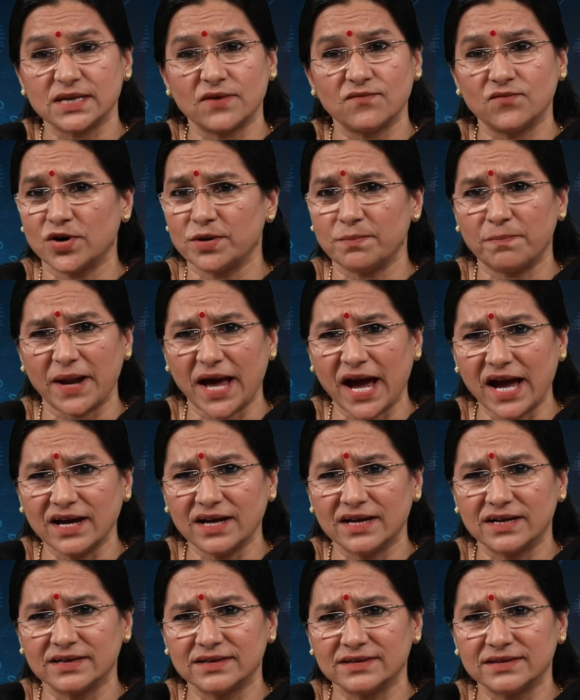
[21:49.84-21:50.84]
somewhat
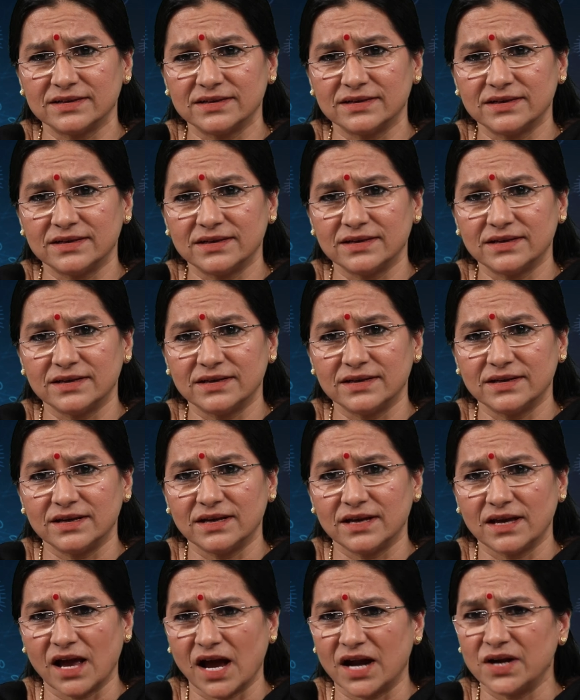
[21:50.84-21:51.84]
black.
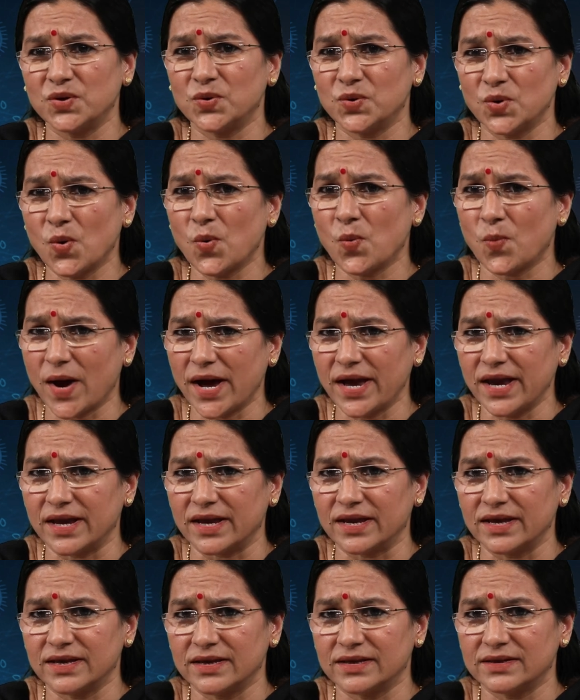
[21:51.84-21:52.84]
And you know
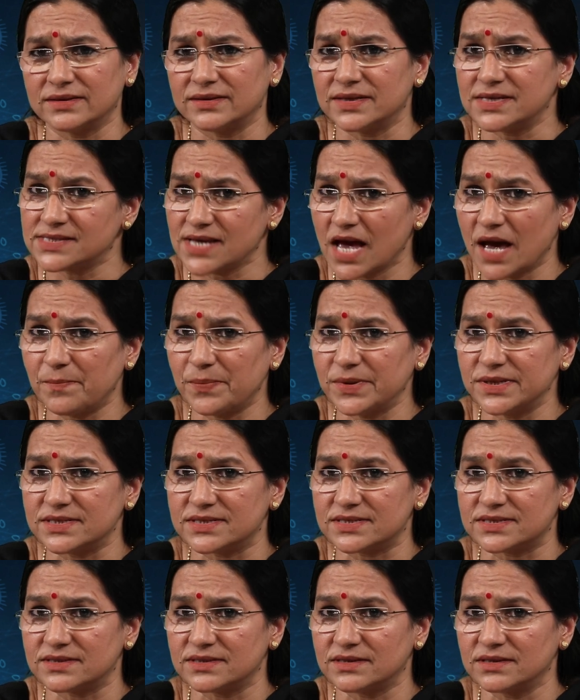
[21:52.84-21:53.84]
why this
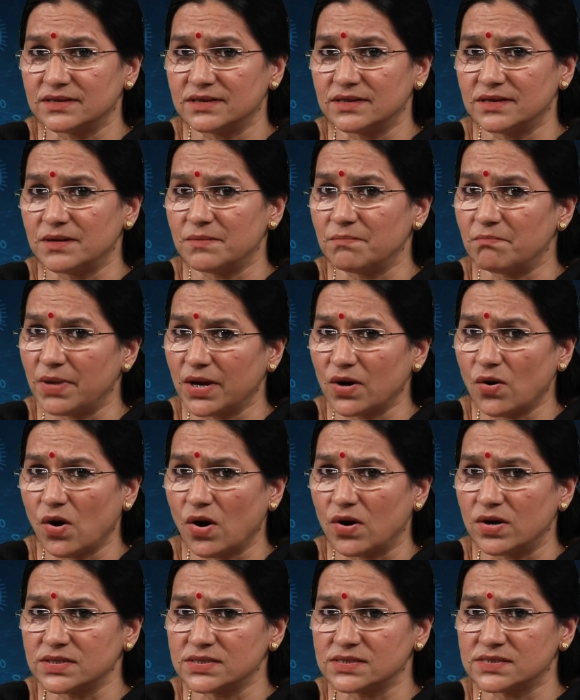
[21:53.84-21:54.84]
happens?
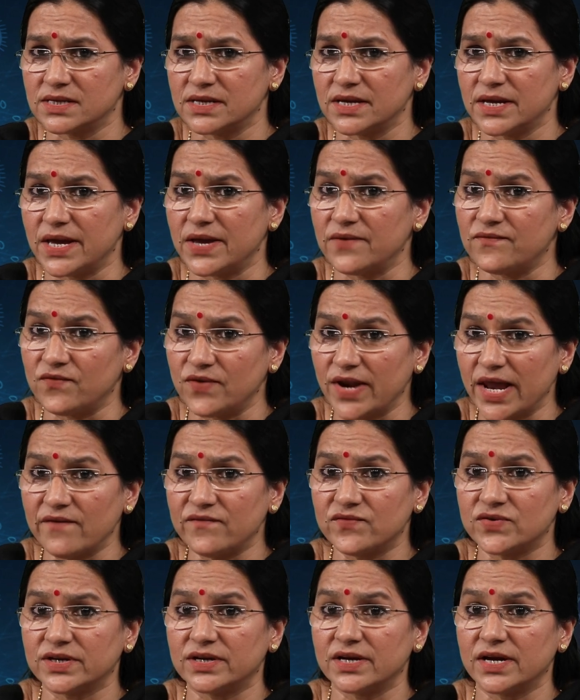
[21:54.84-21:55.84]
Because if
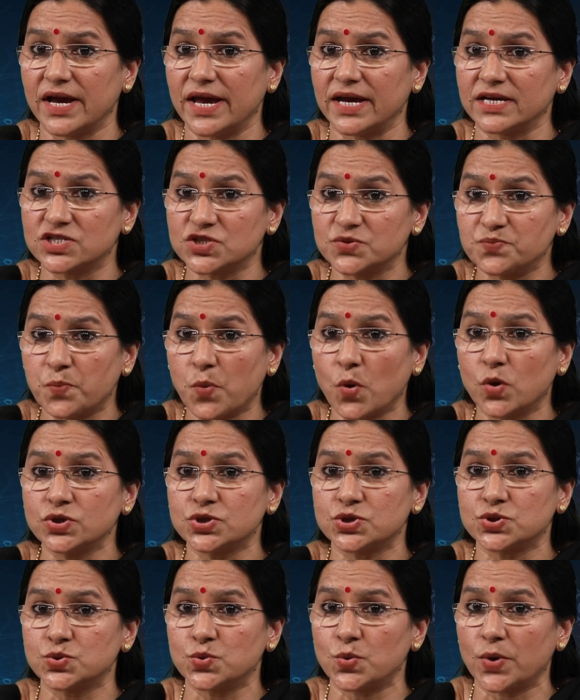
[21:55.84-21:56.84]
left
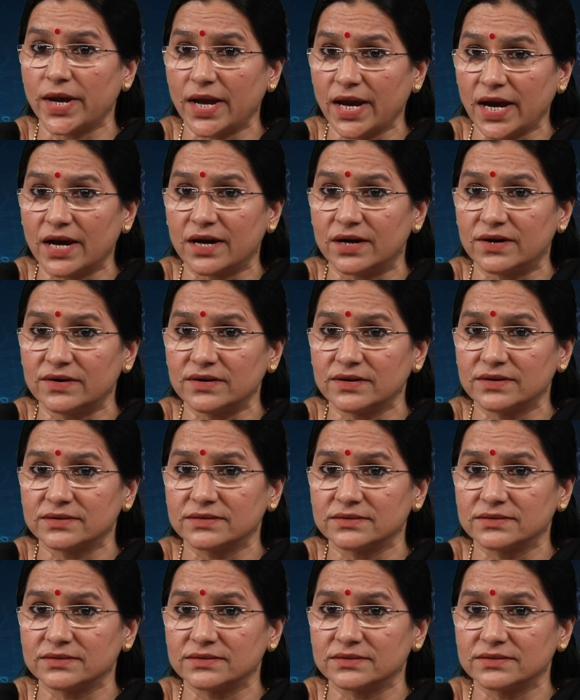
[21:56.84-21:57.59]
exposed to air,